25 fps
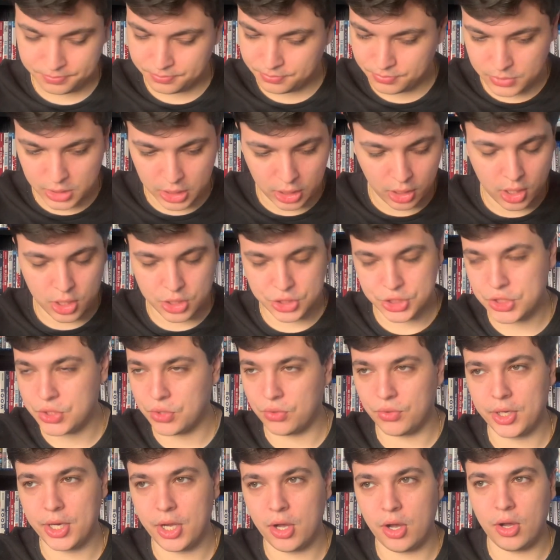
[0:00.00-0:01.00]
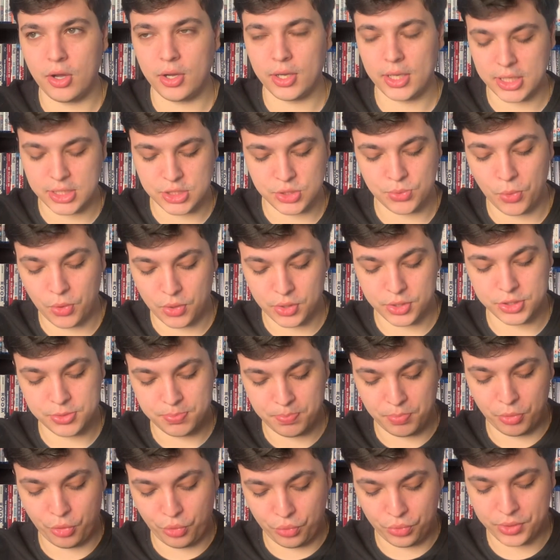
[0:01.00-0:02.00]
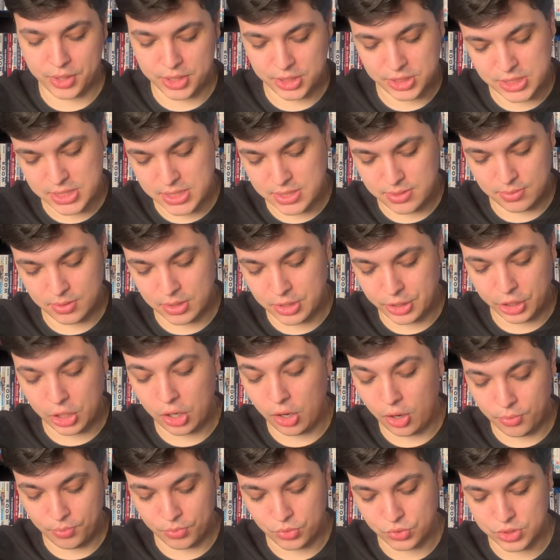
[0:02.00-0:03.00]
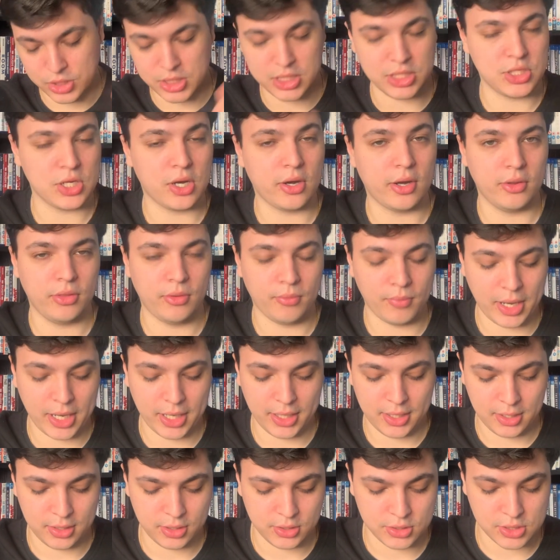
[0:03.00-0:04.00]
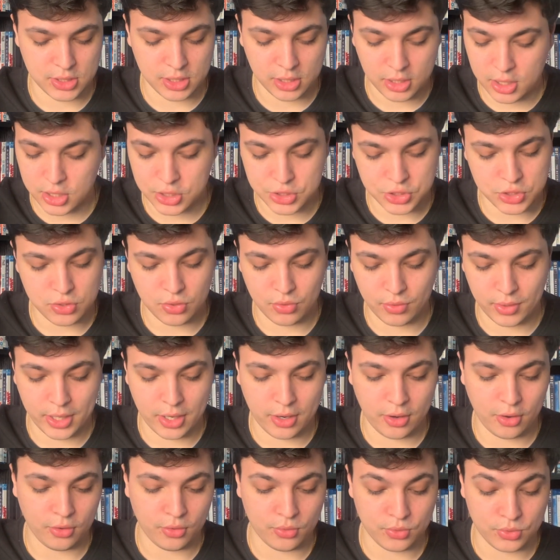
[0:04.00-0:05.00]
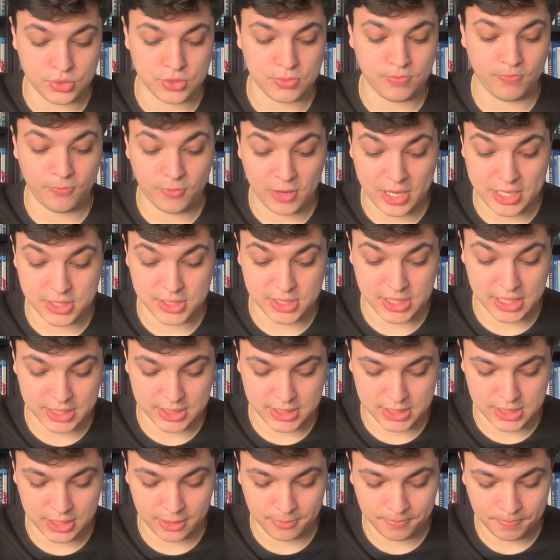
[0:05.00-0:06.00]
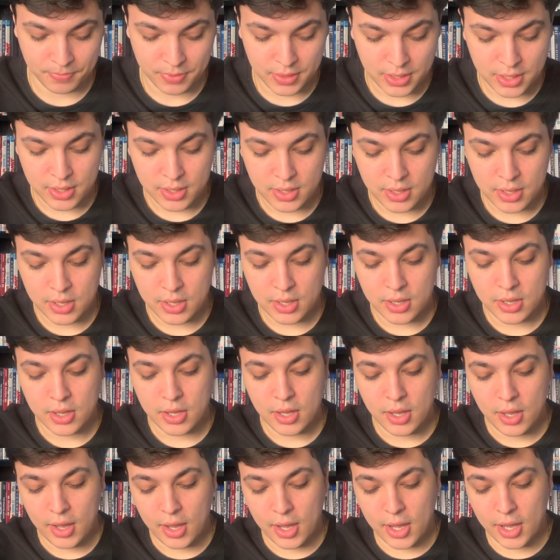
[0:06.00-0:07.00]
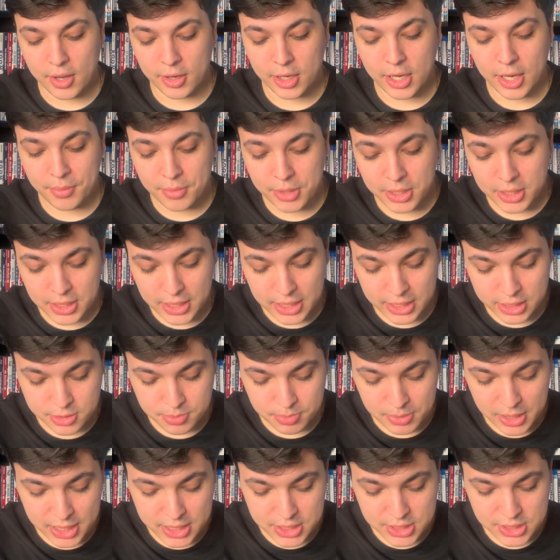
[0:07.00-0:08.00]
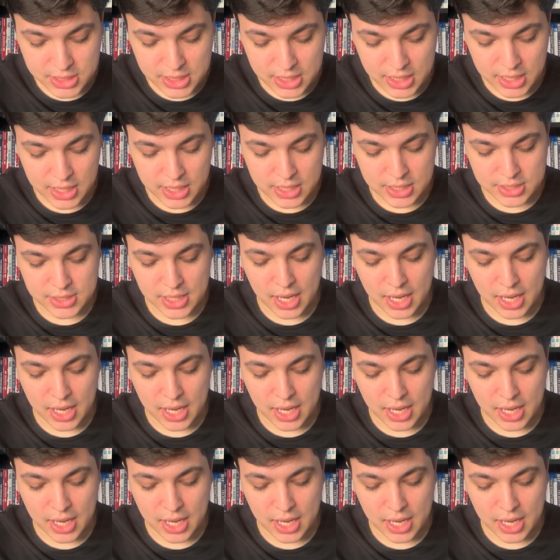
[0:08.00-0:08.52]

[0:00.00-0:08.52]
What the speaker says: the last story arc is what has brought the Clone Wars this high on the ranking. Because the last story arc was fantastic. Coming in next place is